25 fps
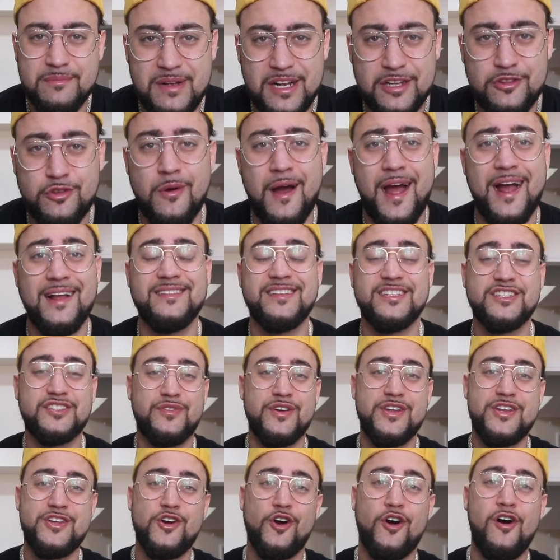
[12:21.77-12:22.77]
meal to end this
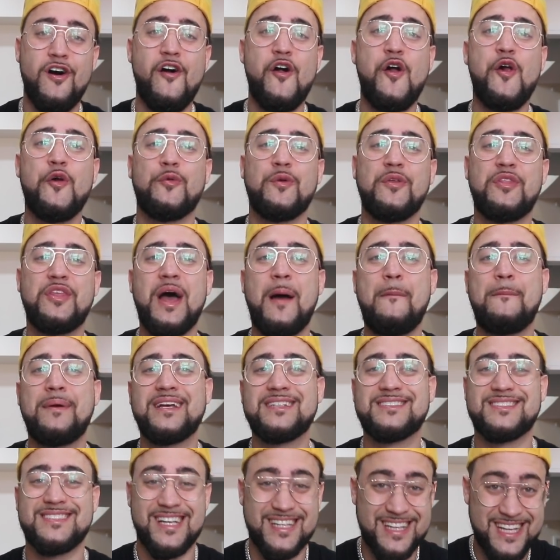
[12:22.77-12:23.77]
video. With that
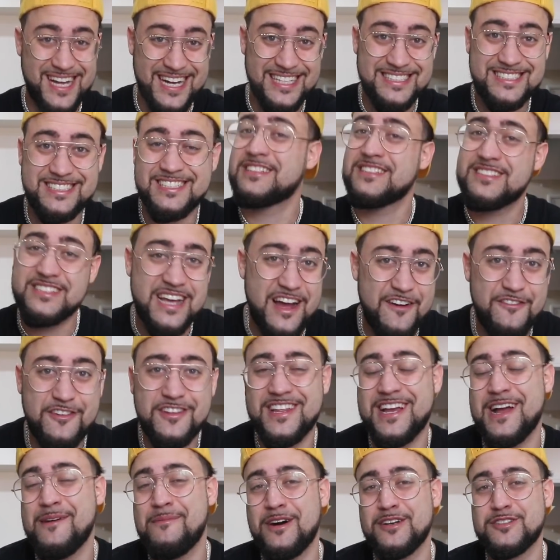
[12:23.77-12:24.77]
being said, guys, this is
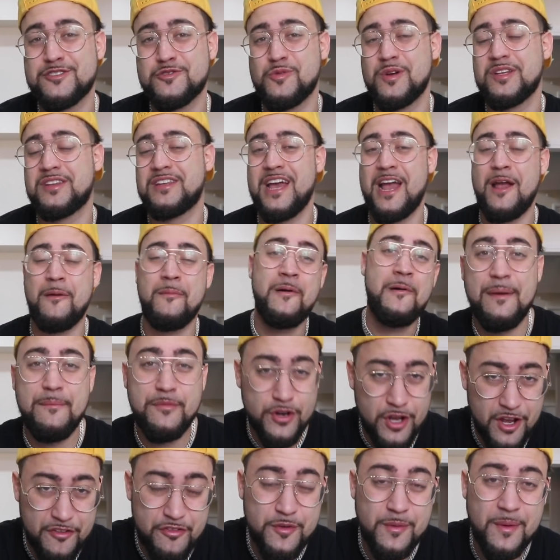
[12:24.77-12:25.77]
everything about Squid Game. Let me
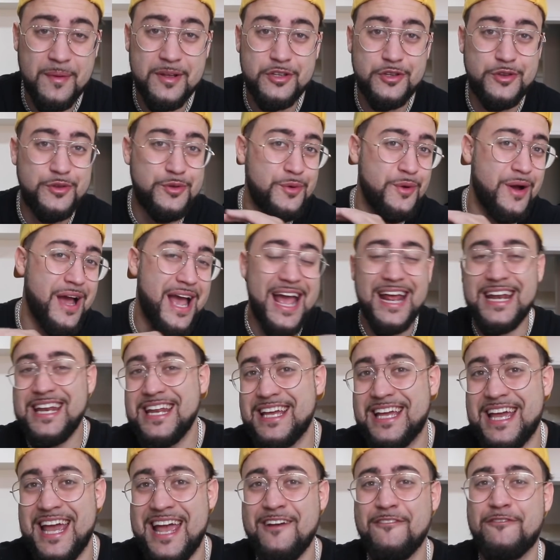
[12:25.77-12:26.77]
know if you want me to do
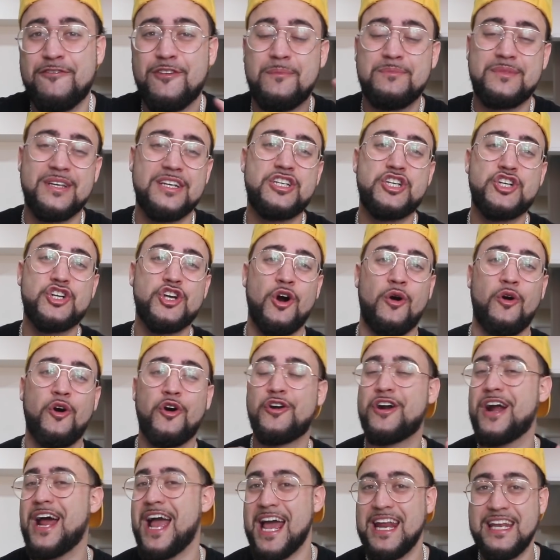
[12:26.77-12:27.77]
any game from this show
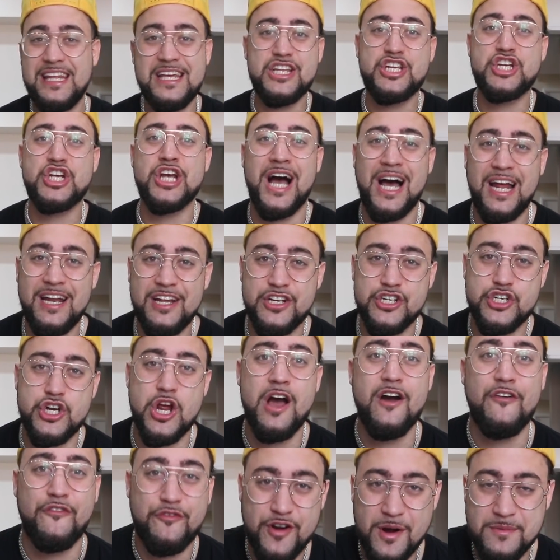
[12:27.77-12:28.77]
or any challenge
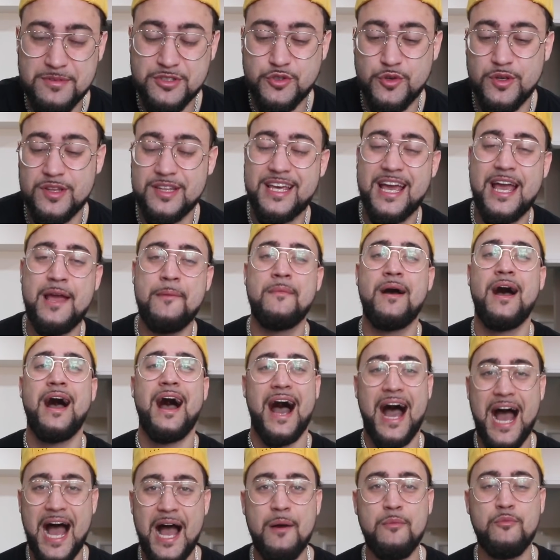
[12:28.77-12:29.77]
from Squid Game.
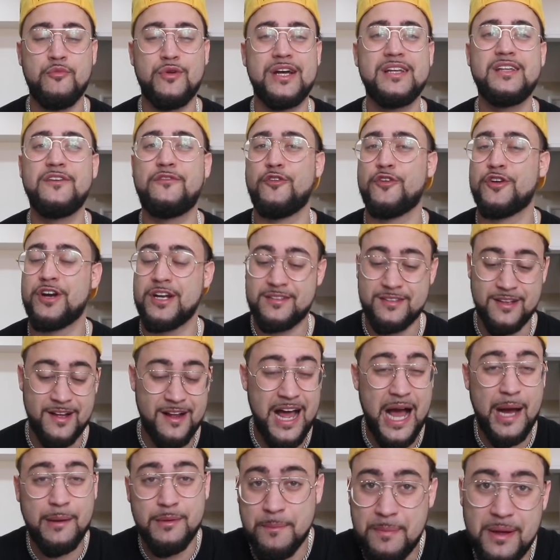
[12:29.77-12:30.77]
I'm ready for it.
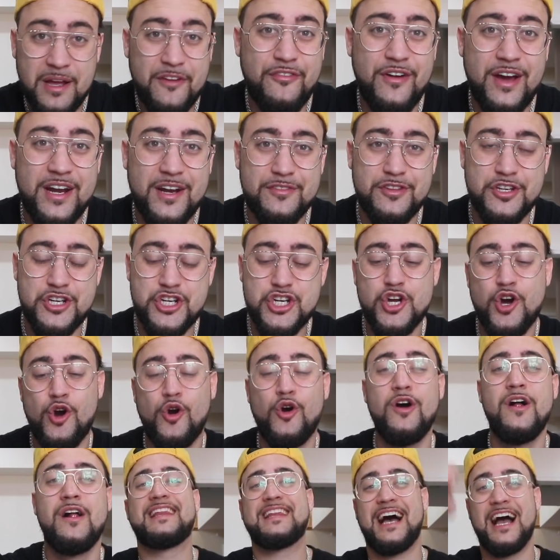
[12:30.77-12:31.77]
I'm a big fan of the
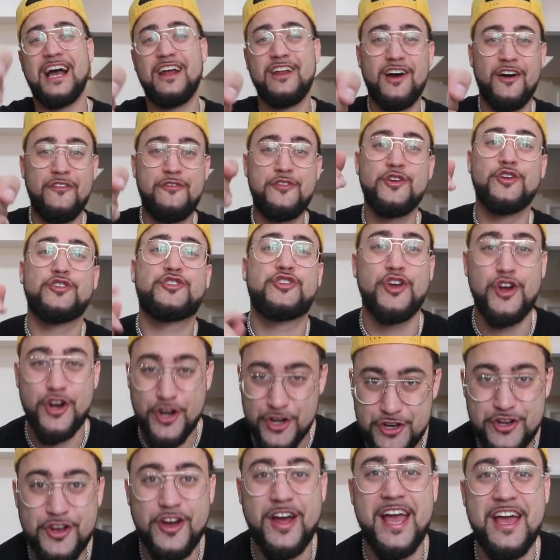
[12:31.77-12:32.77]
show, and I love you.
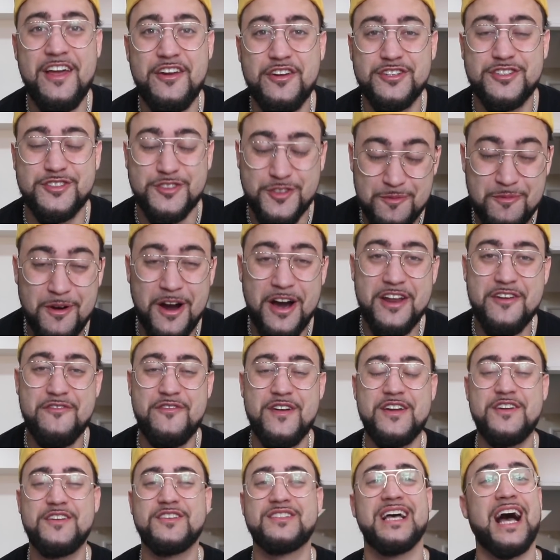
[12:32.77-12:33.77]
Turn your haters to
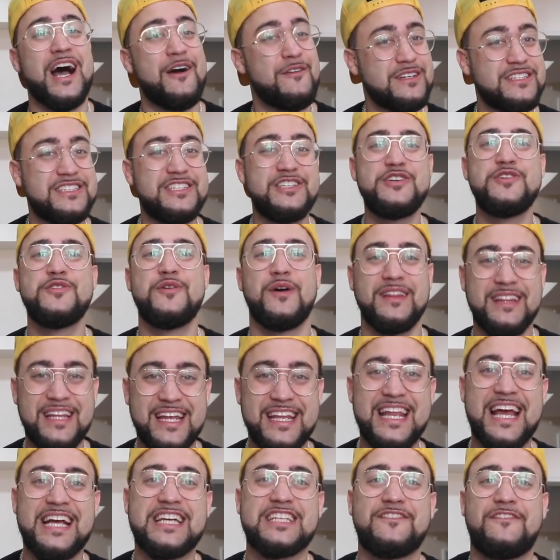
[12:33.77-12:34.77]
motivators. I will see you in
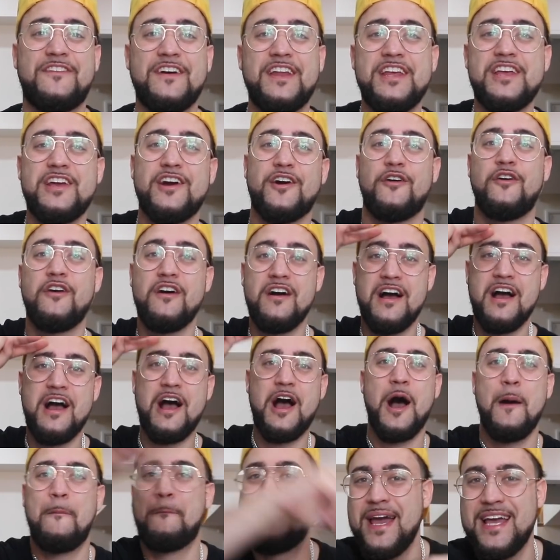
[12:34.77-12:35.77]
the next video.
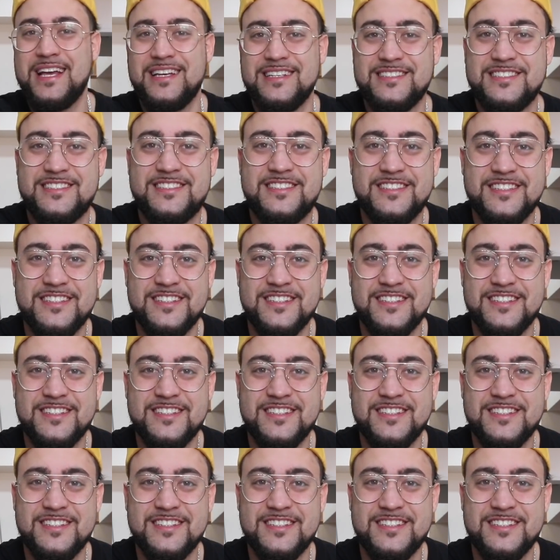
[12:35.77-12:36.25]
Peace.